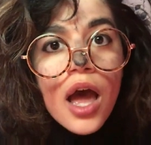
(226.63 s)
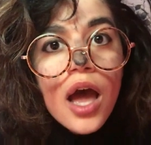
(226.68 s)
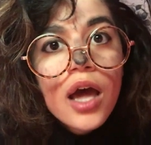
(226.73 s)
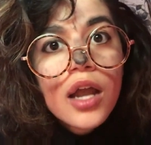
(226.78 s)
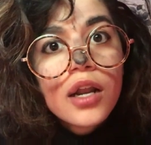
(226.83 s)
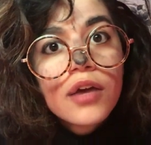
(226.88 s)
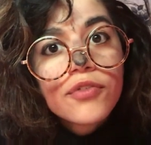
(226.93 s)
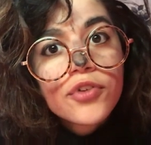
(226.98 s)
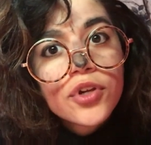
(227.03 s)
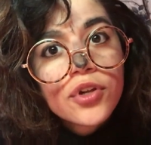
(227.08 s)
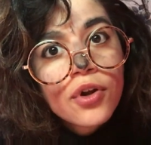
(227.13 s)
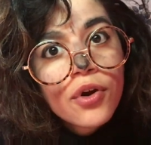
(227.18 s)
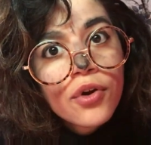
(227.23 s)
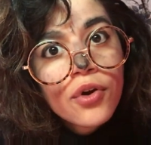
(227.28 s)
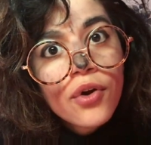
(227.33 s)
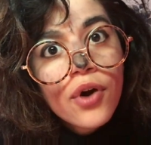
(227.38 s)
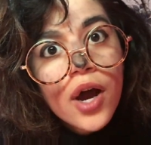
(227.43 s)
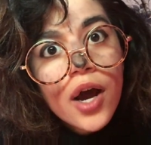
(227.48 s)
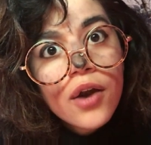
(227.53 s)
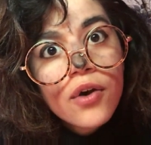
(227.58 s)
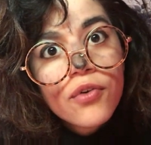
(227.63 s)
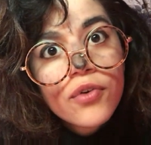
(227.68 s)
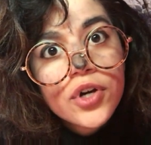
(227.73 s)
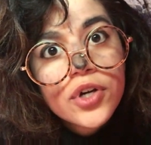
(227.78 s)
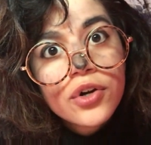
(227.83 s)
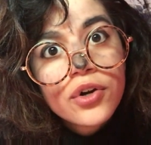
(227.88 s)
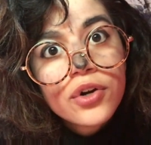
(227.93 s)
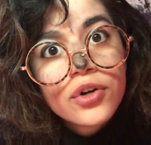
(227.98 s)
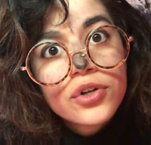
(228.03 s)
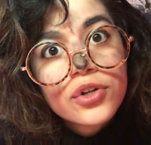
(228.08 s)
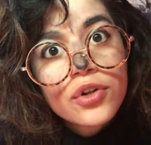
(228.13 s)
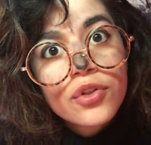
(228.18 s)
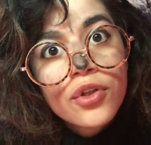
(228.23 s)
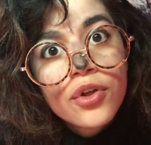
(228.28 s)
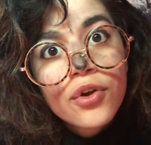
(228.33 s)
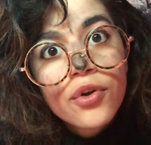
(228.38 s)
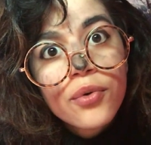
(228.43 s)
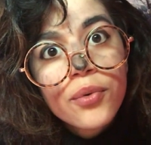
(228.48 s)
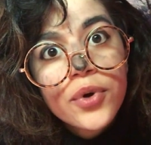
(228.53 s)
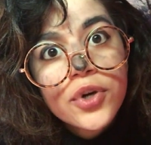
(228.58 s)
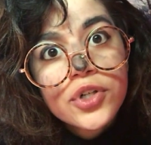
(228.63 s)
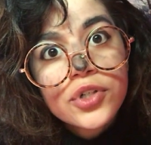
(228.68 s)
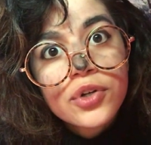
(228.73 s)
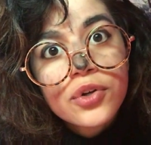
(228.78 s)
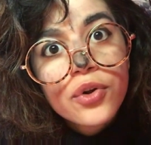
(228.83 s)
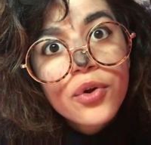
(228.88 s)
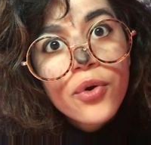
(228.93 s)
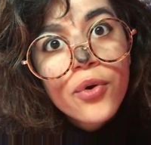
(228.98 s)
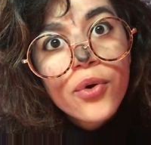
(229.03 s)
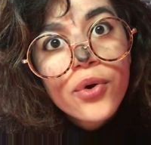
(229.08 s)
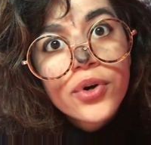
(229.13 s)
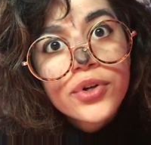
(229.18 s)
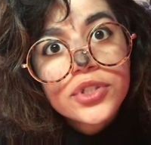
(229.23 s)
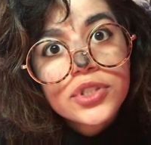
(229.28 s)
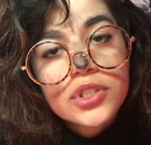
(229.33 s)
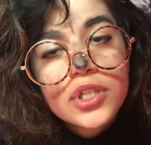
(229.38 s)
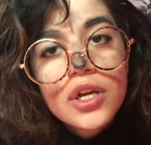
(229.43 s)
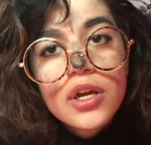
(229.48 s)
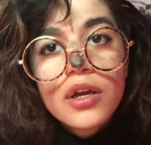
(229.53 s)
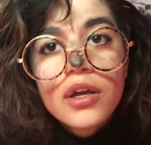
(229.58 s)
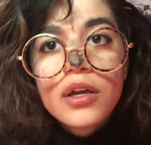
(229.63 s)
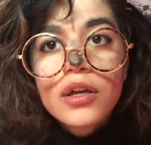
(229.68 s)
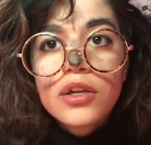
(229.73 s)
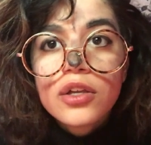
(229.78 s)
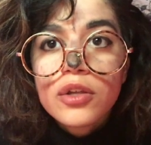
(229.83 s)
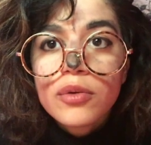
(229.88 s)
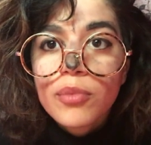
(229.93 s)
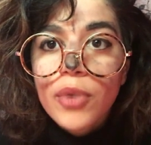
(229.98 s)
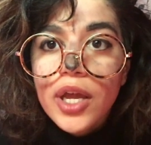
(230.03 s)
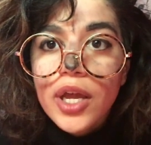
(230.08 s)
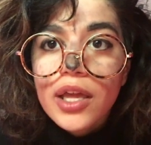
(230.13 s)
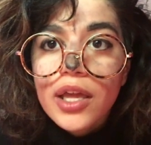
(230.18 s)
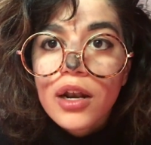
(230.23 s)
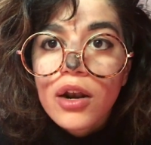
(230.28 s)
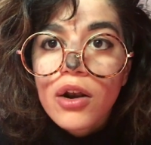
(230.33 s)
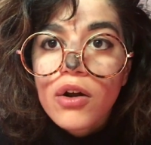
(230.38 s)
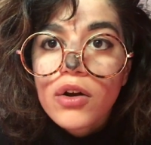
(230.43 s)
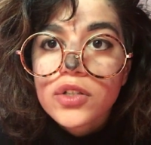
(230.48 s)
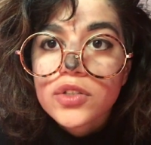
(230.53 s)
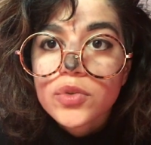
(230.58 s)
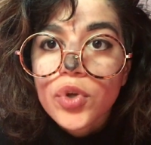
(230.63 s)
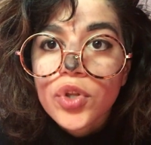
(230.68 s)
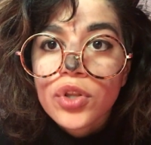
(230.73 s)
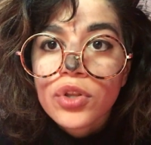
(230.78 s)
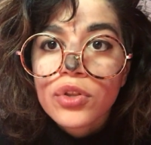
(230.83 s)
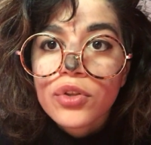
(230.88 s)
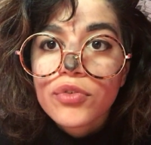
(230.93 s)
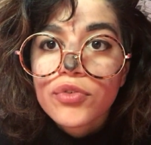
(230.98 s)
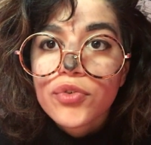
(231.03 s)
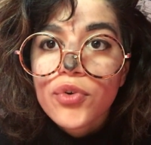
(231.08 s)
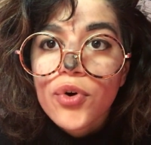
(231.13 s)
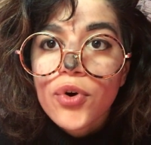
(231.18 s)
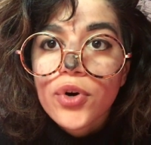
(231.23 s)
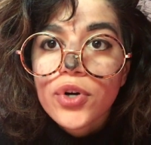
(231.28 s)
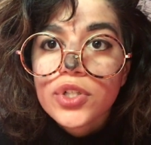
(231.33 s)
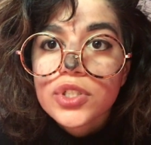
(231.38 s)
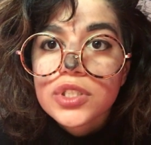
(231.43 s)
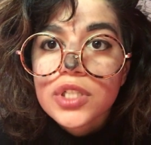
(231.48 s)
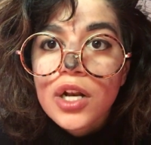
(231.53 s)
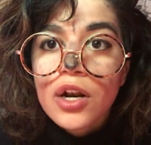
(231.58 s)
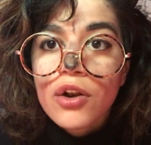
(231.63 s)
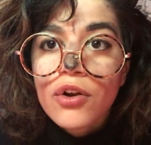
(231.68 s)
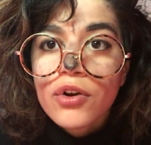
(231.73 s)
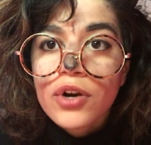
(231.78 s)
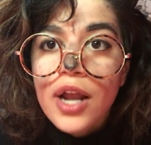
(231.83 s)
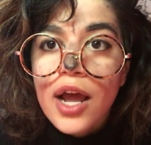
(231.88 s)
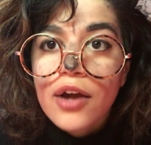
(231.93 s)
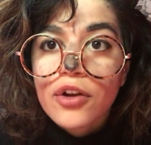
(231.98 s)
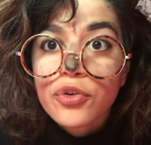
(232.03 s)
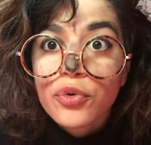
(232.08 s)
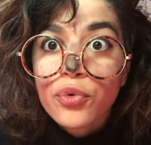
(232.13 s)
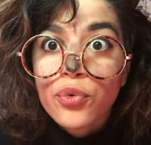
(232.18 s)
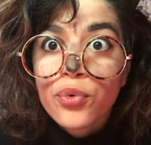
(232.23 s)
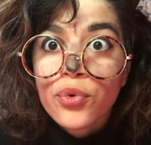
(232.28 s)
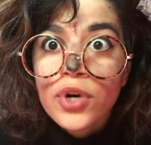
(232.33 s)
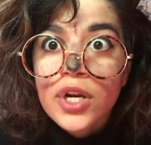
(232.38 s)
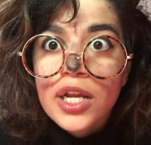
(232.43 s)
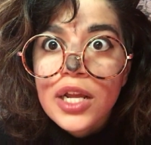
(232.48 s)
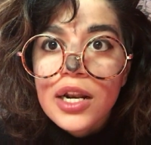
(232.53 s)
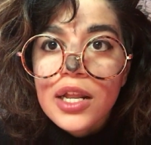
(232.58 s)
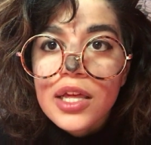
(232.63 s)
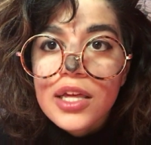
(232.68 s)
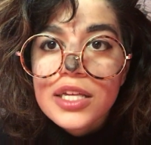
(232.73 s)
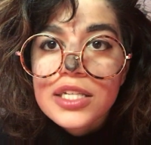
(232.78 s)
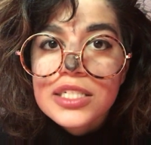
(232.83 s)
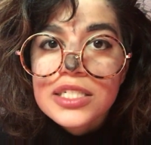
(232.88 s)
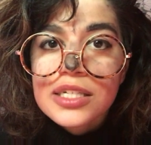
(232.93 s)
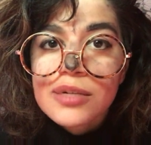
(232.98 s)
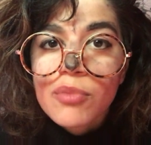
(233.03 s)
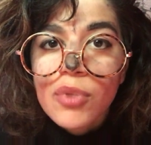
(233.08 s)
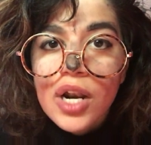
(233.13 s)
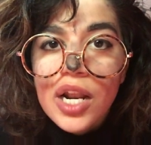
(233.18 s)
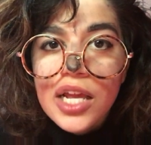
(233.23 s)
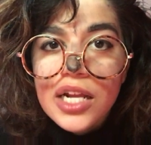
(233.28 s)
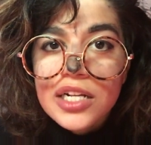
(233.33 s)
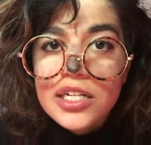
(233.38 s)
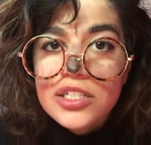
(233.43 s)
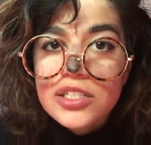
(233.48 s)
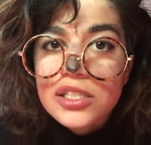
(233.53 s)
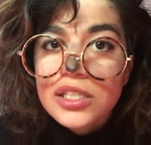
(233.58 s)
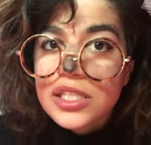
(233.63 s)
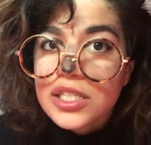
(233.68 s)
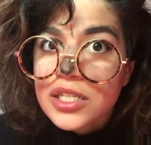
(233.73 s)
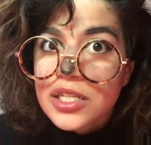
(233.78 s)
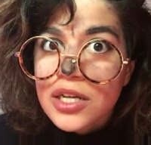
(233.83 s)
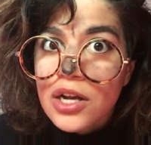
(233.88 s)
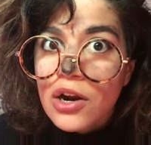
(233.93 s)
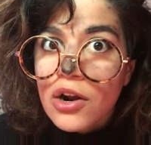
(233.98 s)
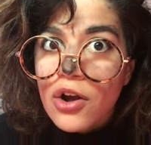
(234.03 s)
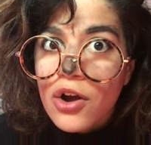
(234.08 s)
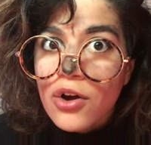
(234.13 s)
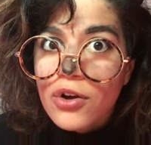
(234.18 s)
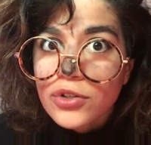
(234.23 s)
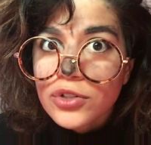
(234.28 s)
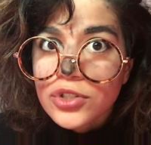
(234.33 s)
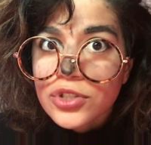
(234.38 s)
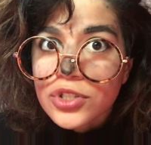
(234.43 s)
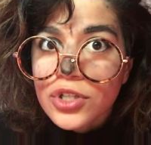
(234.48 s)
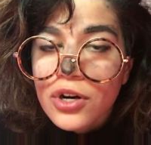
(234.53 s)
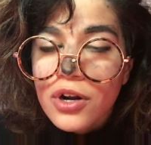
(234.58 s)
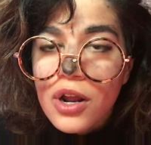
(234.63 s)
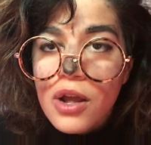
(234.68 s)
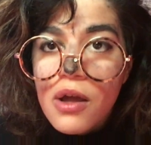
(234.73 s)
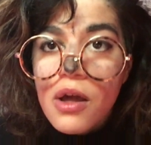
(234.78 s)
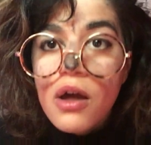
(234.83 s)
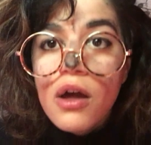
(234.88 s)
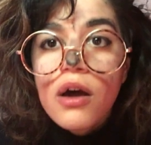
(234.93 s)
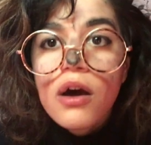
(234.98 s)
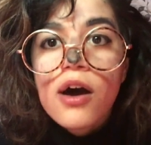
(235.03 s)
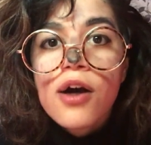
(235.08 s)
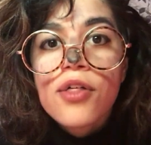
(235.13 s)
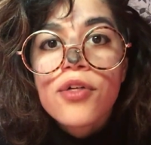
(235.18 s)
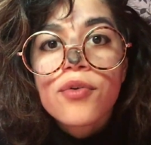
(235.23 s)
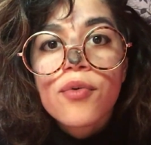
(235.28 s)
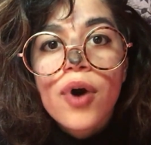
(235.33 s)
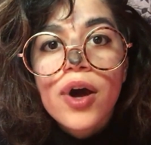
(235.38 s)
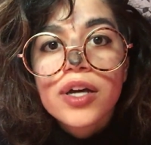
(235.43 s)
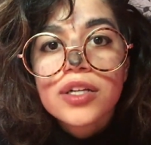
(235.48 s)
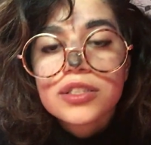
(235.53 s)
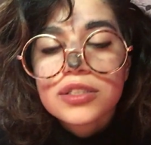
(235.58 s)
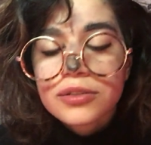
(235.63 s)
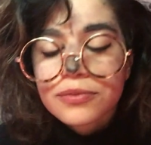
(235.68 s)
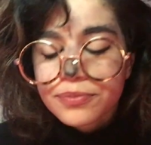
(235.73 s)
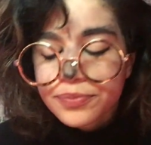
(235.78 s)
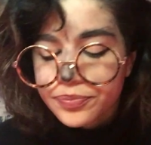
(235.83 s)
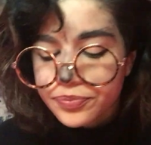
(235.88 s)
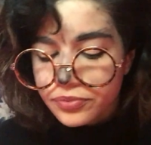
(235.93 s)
And if you don't know how to return to the original course, you might get lost within the forest and learn how to really assimilate into the deer culture, otherwise,